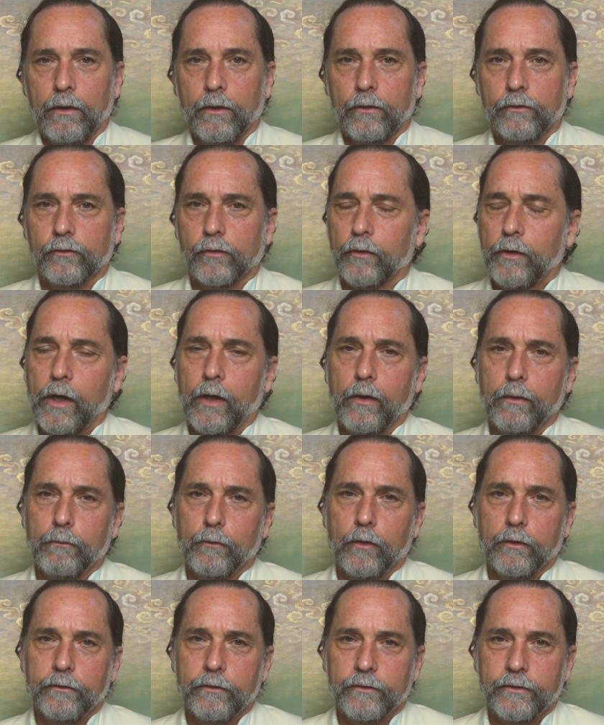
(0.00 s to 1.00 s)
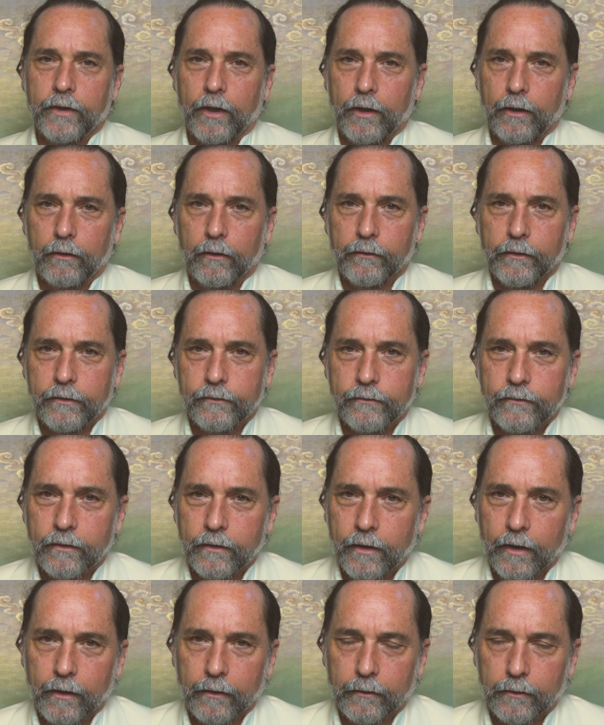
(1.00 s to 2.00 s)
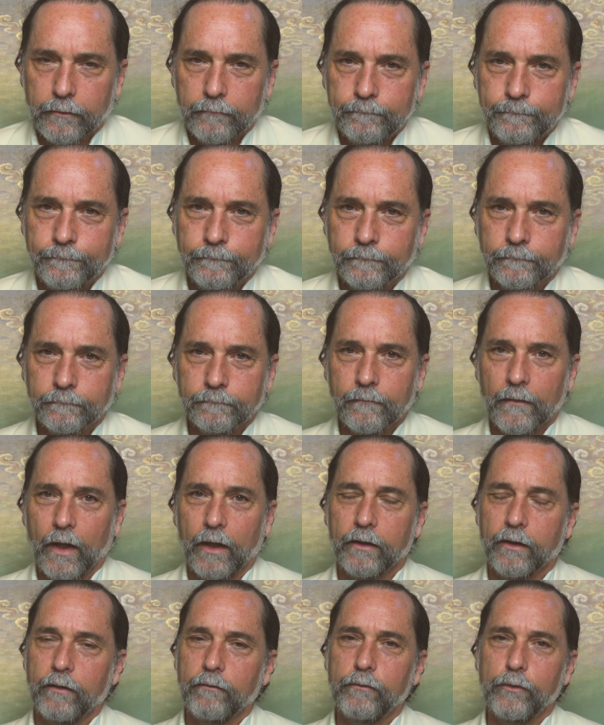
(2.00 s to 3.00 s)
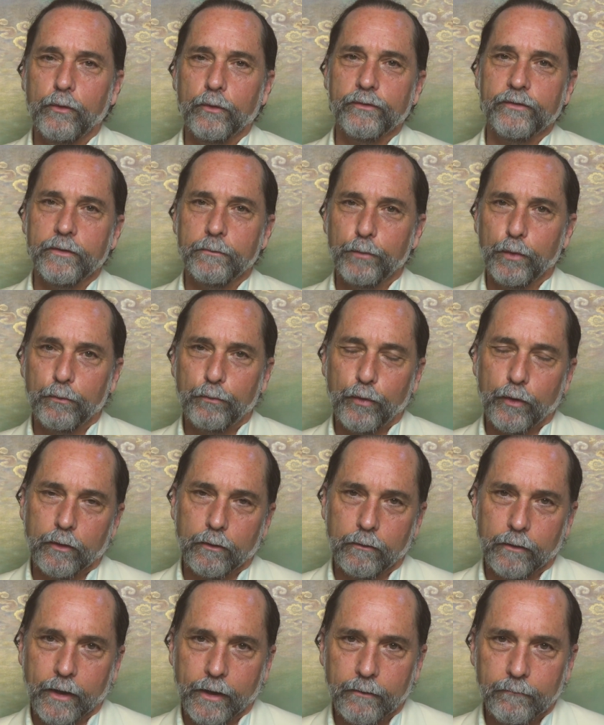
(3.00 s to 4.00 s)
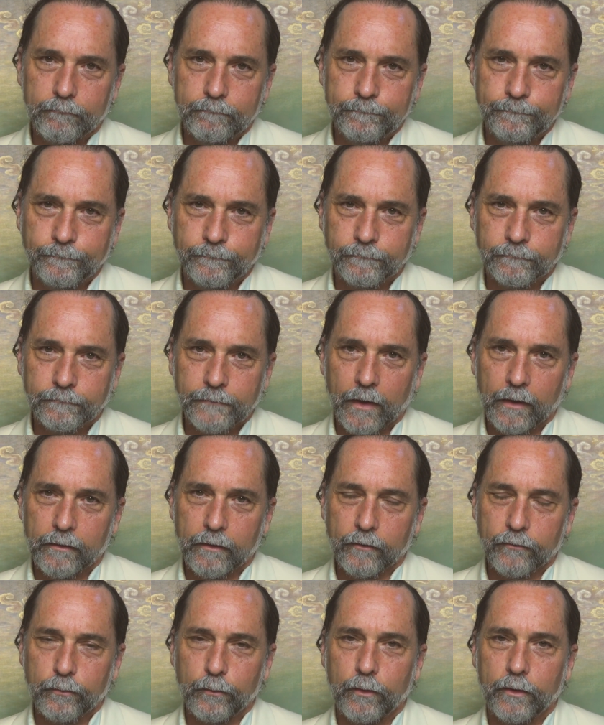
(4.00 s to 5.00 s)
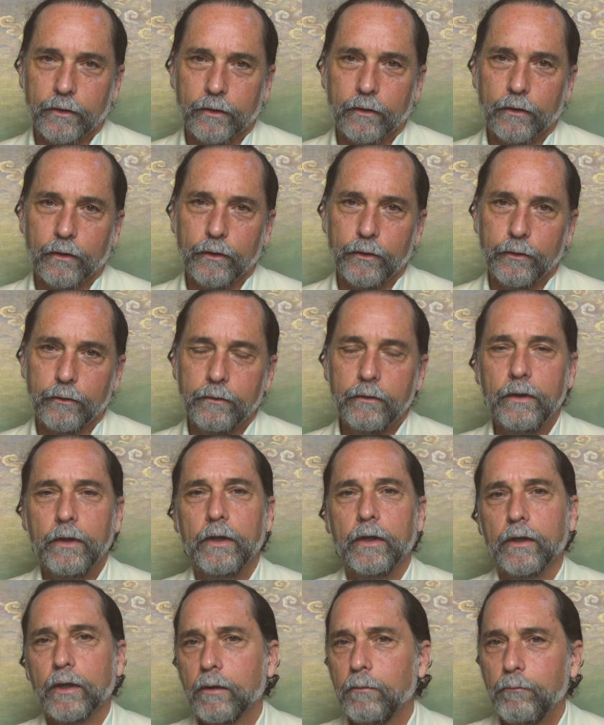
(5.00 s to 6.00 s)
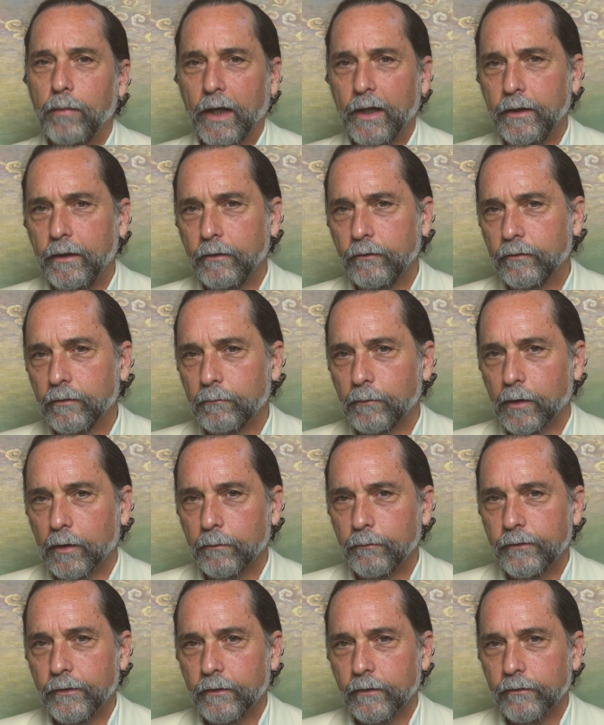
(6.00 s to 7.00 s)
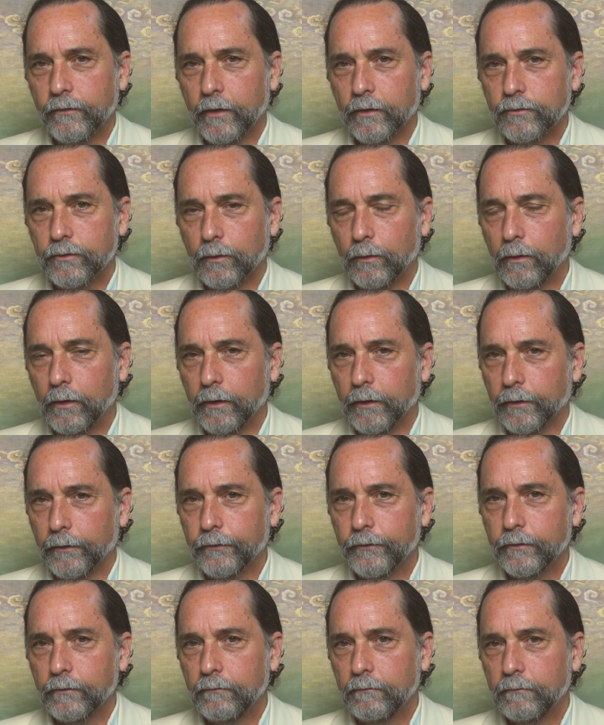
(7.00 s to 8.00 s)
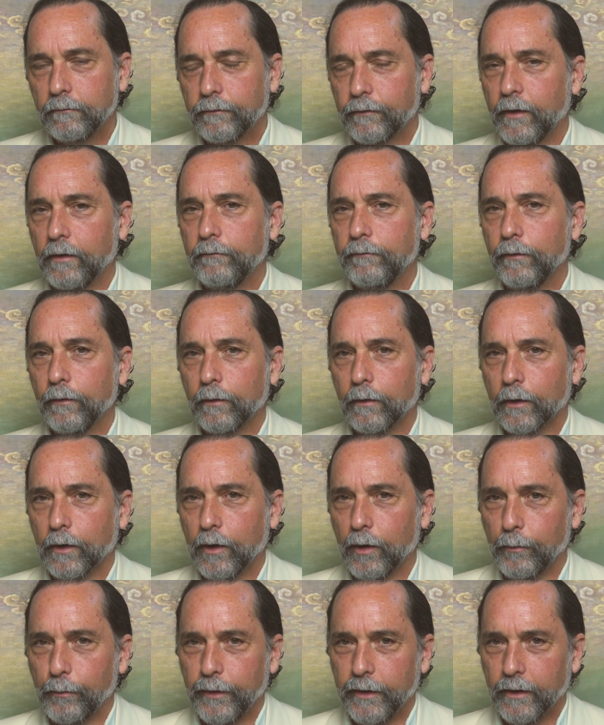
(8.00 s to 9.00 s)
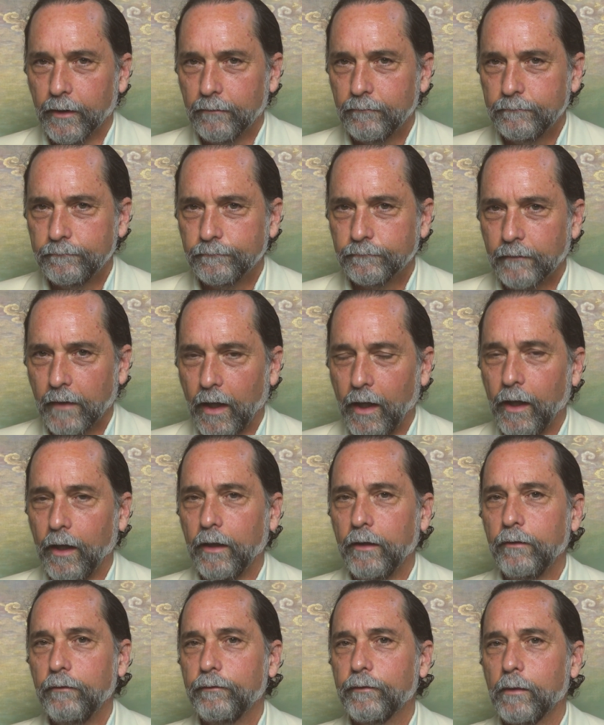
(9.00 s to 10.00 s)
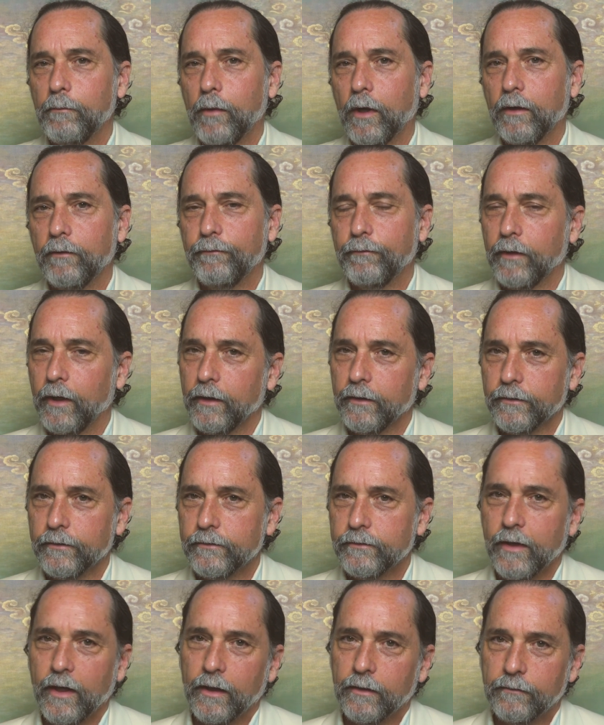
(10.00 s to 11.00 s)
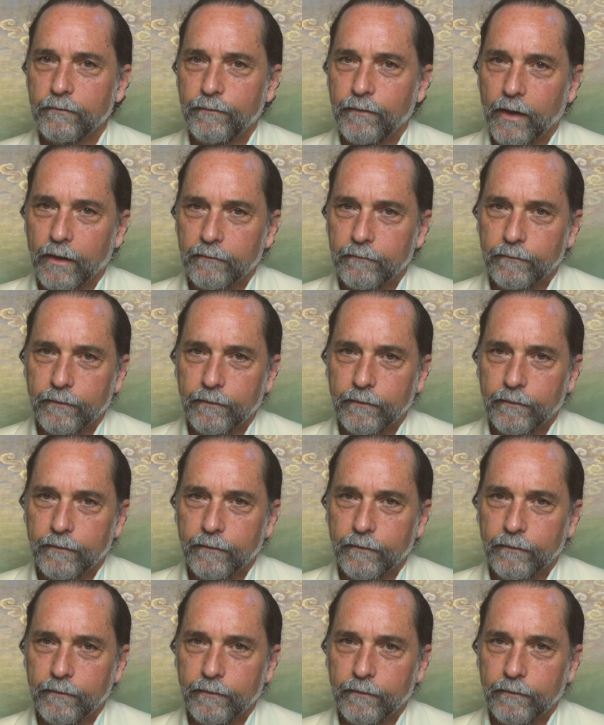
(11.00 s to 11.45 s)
So now I'm going to tie all these together and give you a simple program. And this will include combining some herbs and essential oils from Floracopeia and from our friends at 5